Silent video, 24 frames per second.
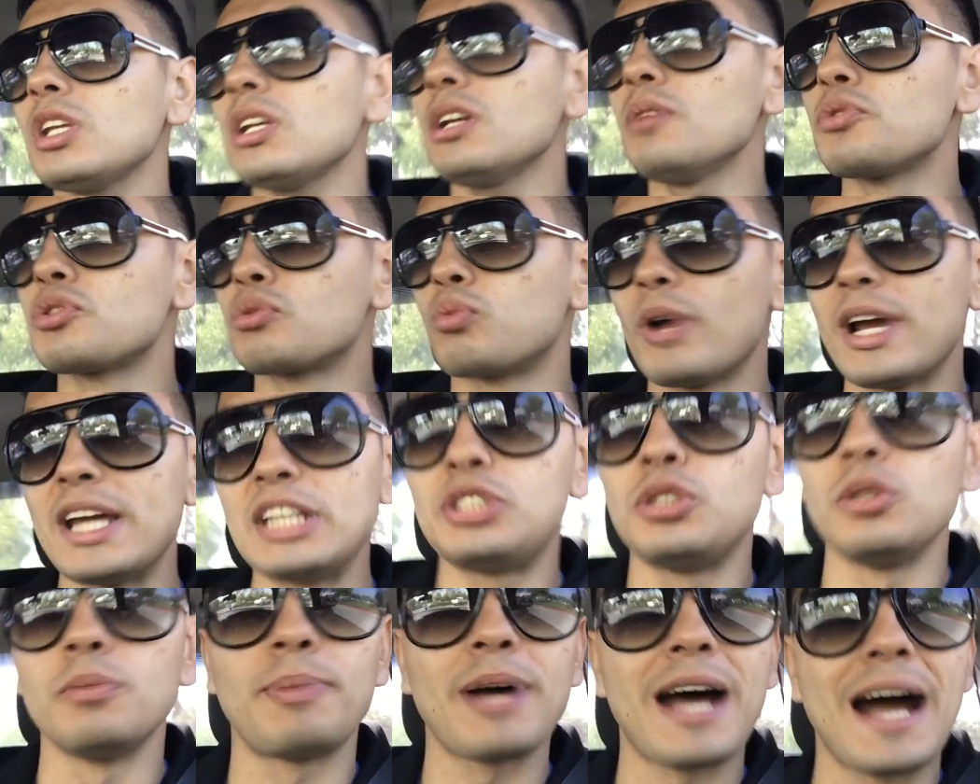It was way
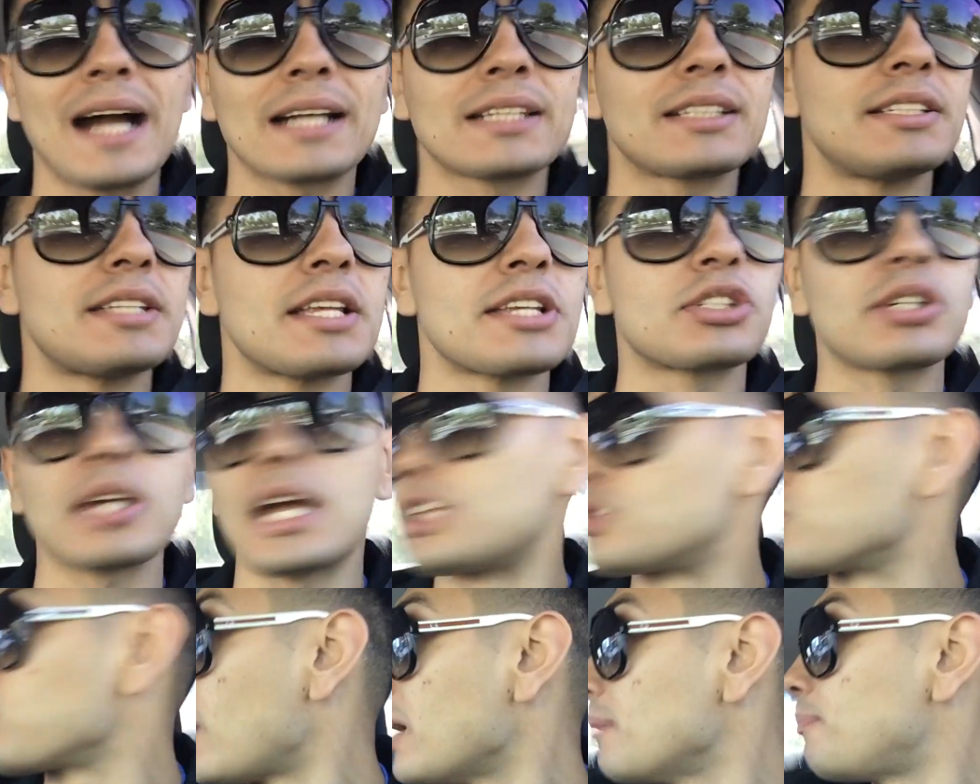too packed, because
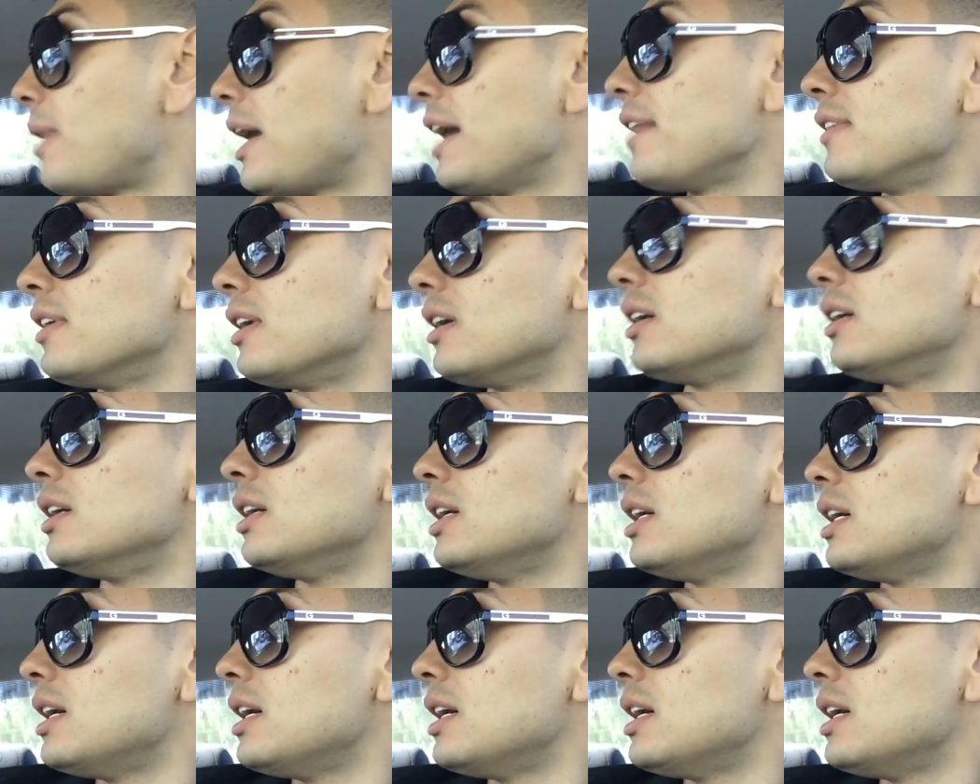it's right by the